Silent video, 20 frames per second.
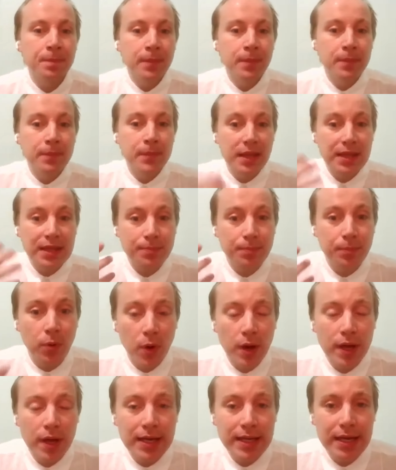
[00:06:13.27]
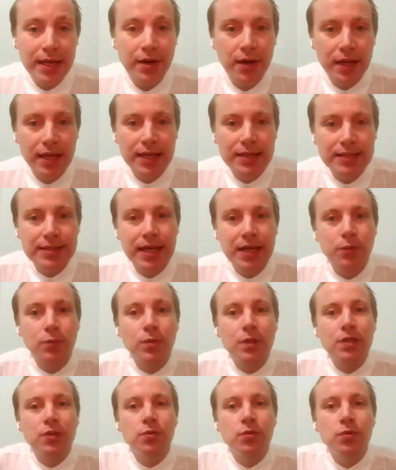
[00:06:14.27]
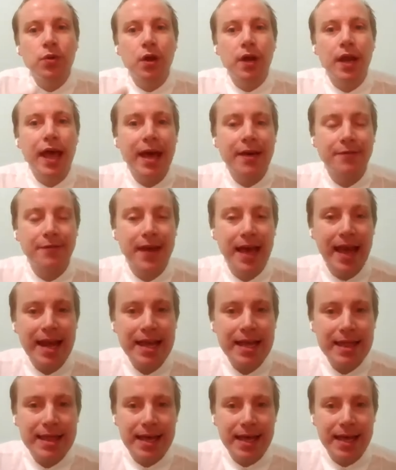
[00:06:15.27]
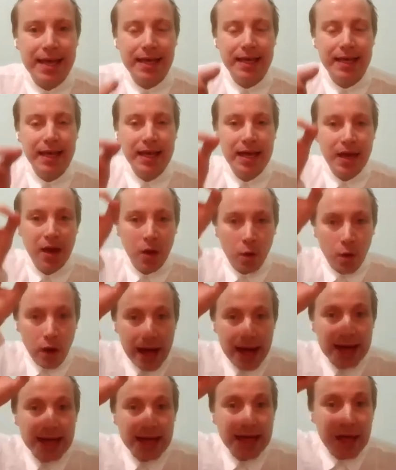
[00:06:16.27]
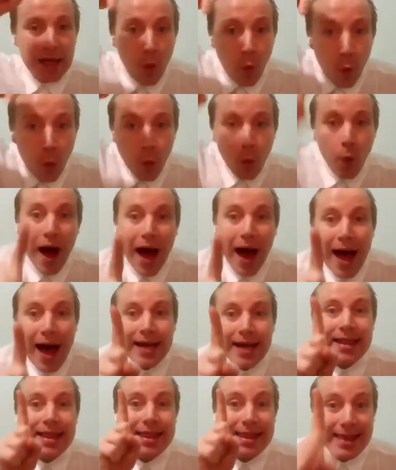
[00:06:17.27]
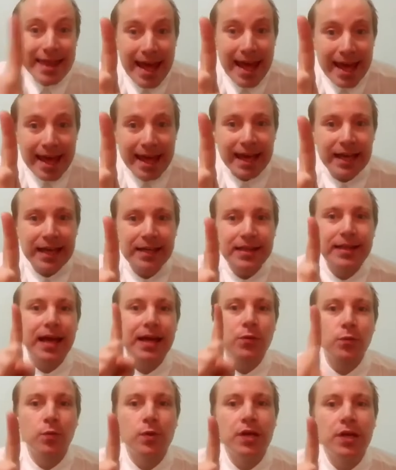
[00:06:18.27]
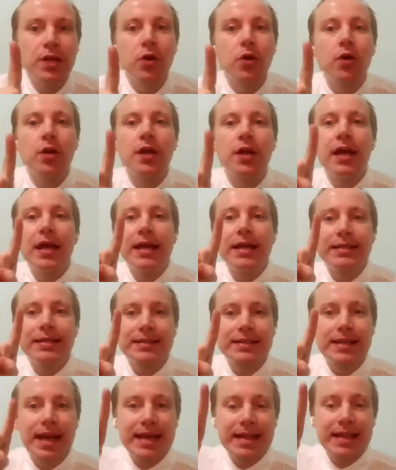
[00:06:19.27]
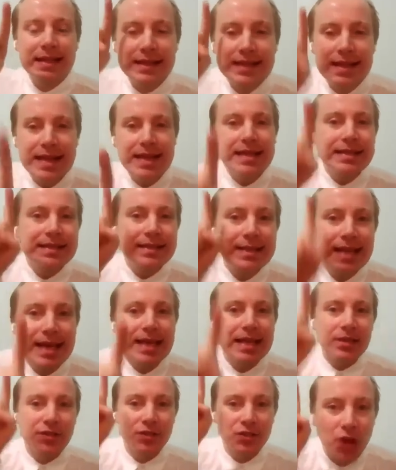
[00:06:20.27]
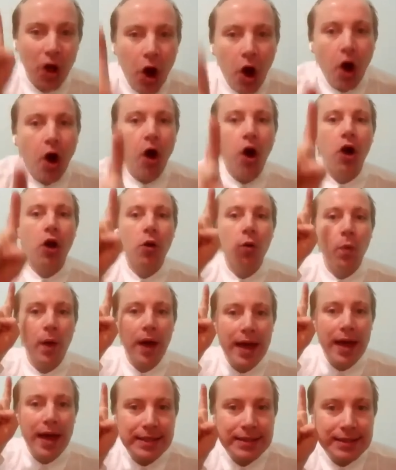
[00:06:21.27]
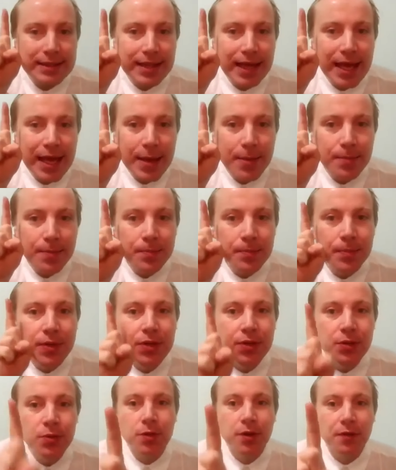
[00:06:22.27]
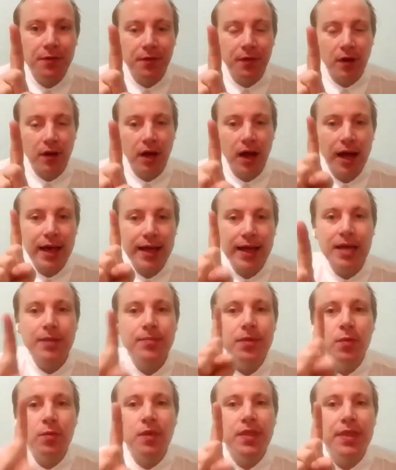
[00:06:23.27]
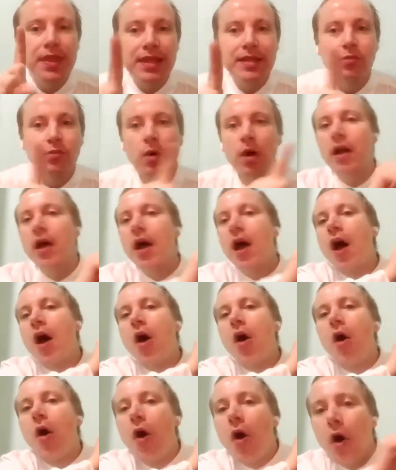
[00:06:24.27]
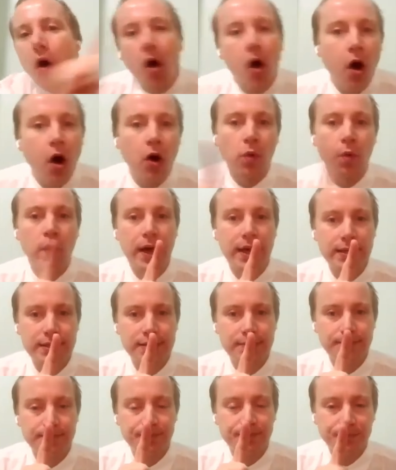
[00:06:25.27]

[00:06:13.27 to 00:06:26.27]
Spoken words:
But the point here is that we do not have anything, any one thing that we could say, this is always beautiful. I can be with this one always.